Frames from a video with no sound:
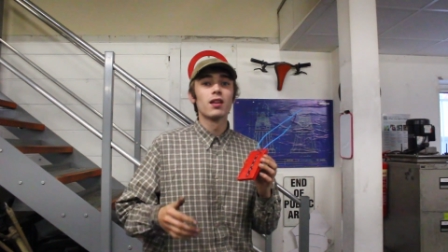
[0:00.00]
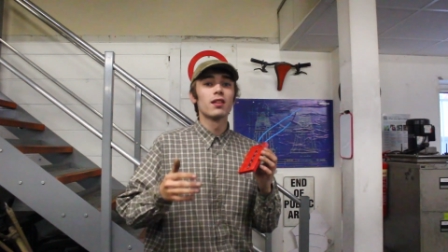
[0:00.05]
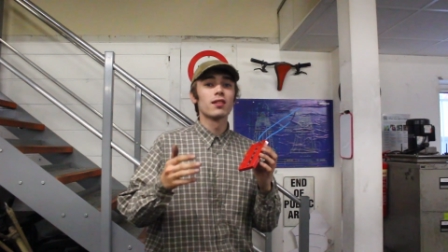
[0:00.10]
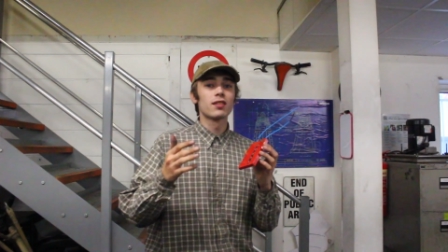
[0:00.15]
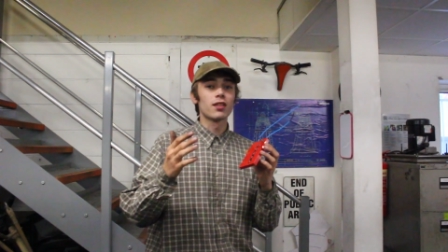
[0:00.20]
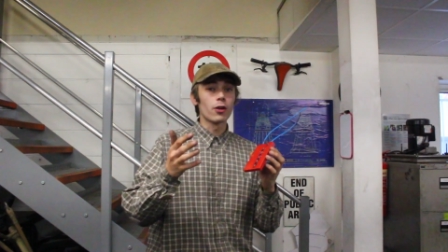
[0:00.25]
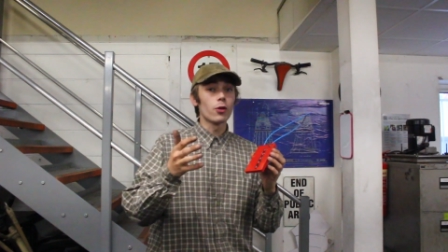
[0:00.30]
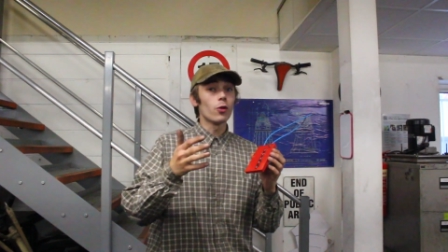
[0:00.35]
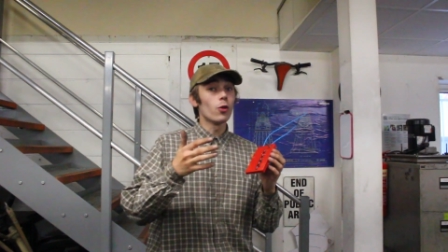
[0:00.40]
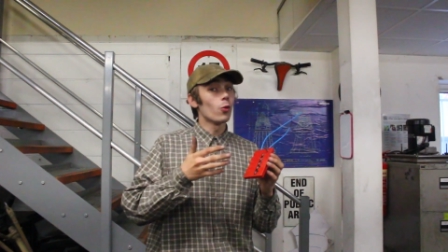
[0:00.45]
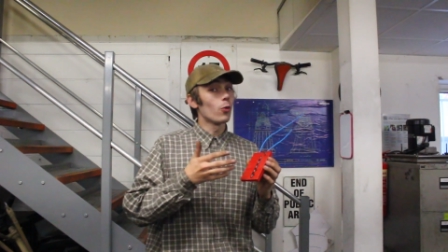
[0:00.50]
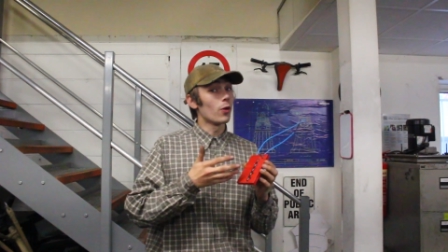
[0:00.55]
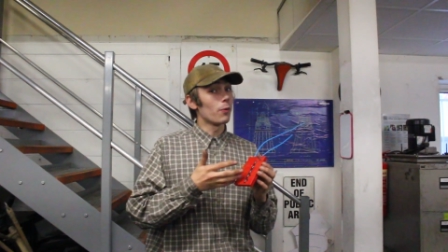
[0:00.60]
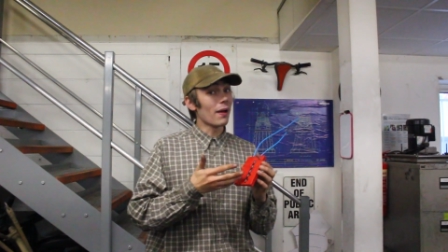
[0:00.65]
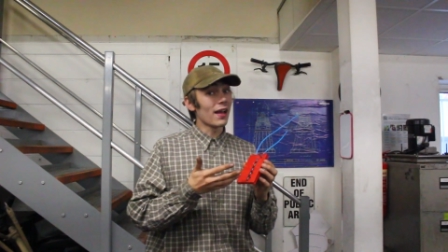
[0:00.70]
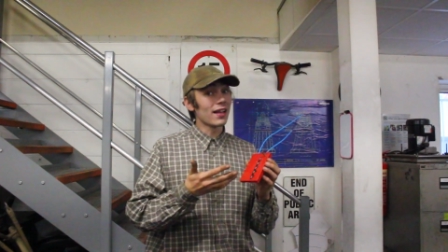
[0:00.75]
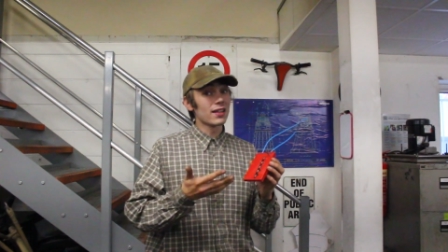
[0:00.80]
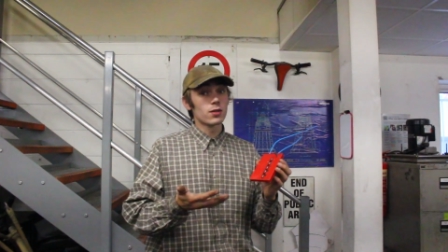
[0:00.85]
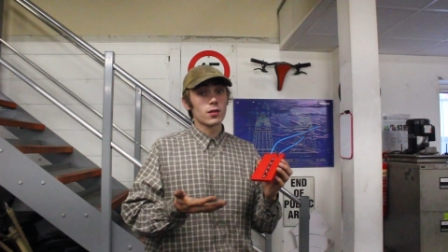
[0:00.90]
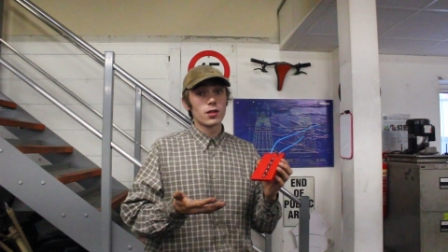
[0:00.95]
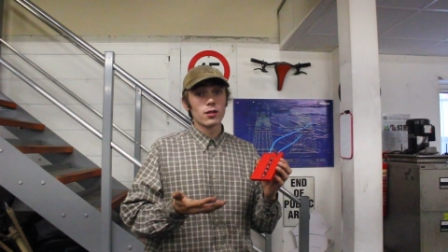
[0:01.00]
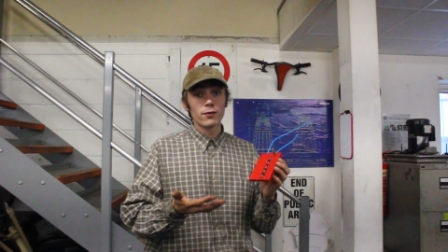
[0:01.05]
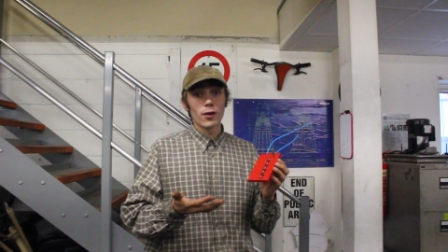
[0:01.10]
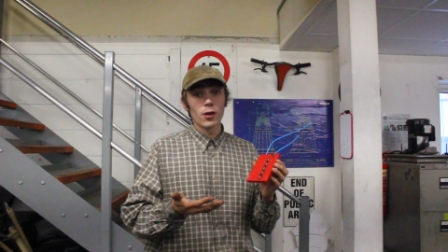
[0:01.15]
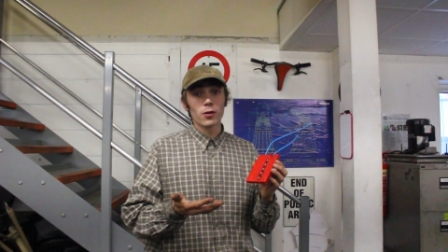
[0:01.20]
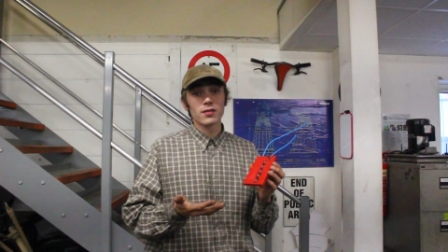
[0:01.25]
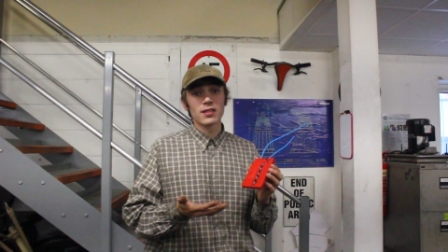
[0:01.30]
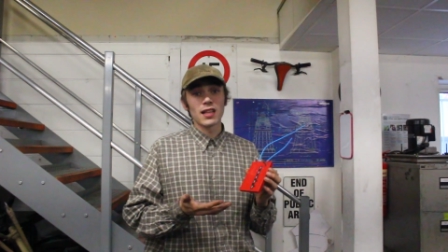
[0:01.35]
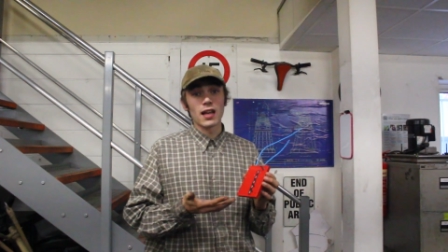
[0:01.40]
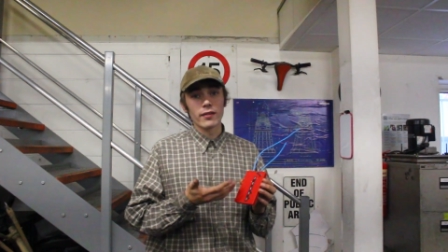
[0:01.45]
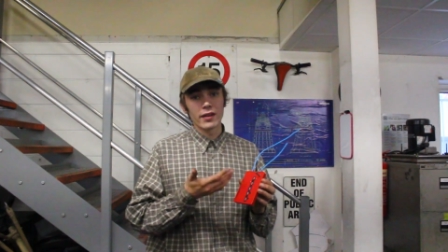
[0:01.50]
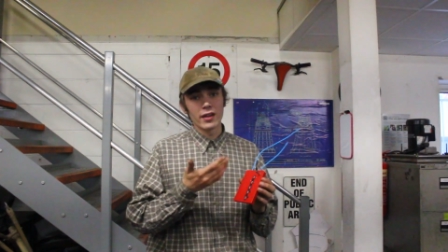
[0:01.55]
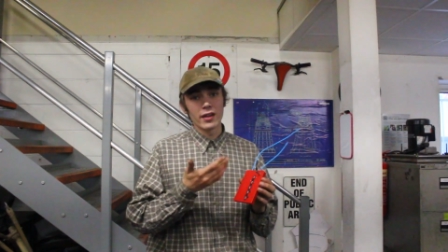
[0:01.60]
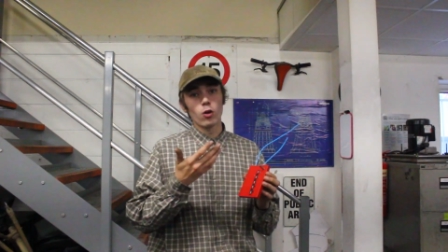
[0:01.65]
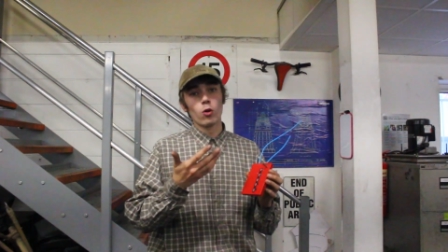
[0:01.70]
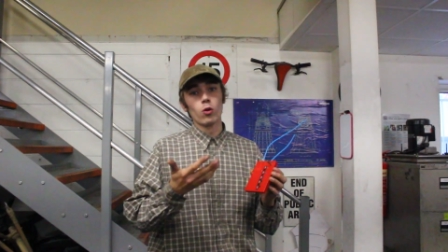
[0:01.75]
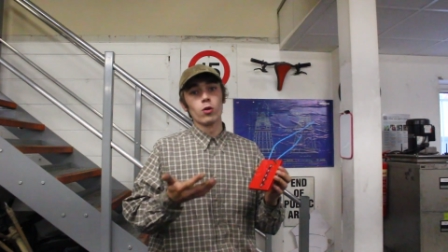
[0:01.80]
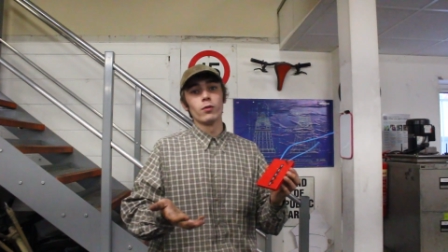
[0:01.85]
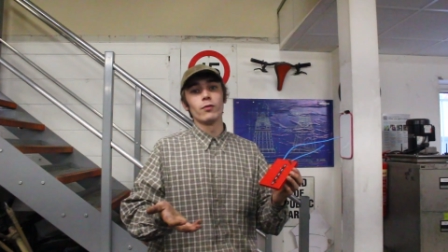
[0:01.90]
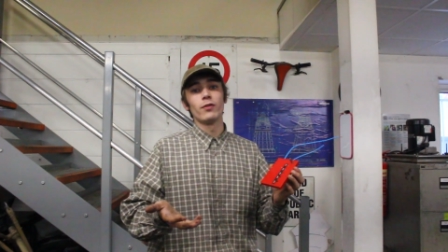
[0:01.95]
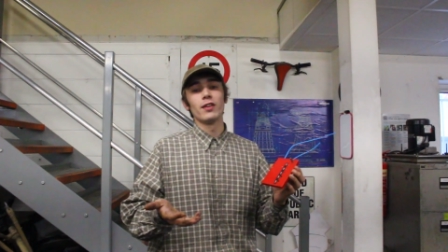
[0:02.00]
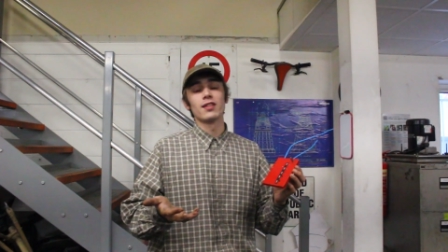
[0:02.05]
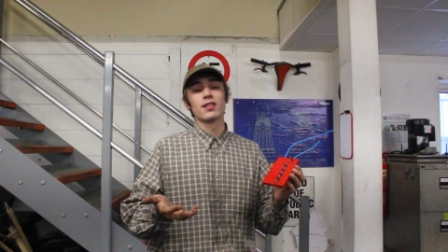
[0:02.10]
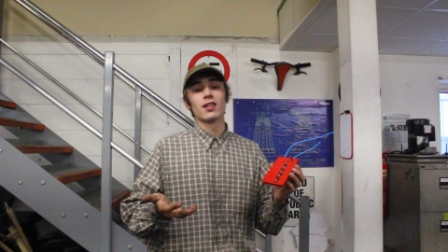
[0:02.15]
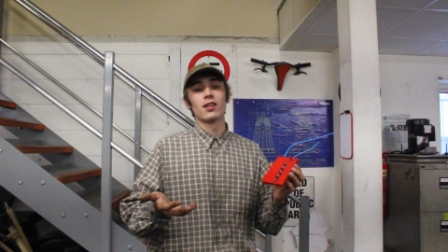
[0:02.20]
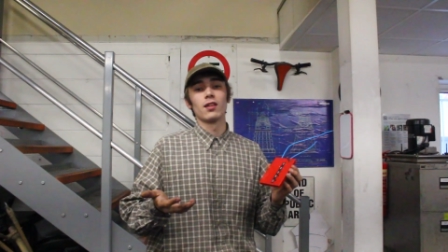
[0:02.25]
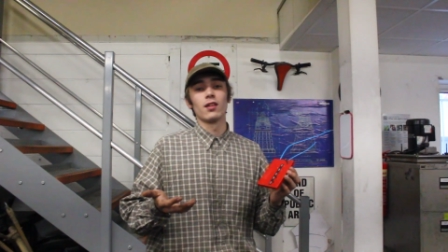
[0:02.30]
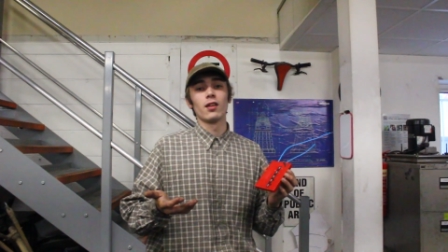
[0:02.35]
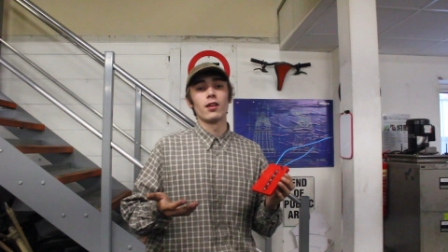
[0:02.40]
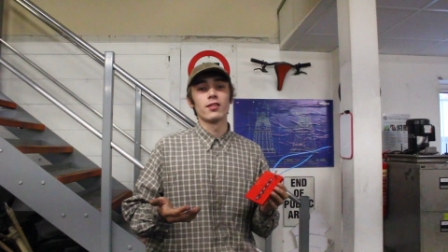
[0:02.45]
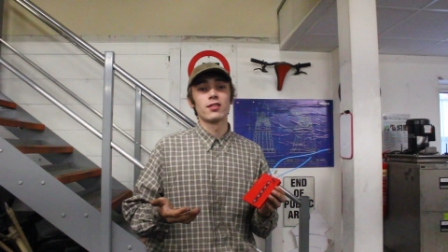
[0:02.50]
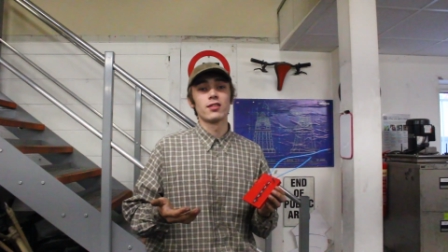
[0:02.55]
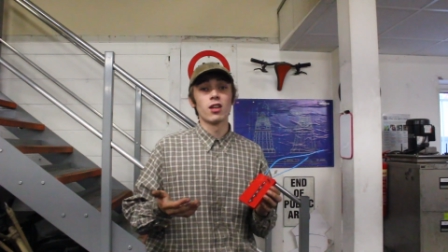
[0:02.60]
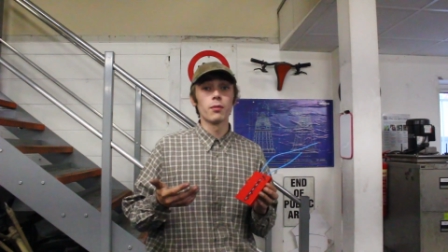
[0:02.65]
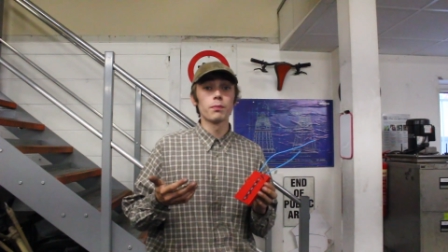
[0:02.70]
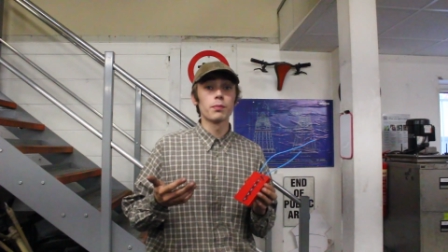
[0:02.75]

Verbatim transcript: So we bang 12 volts down it, all of it's going to light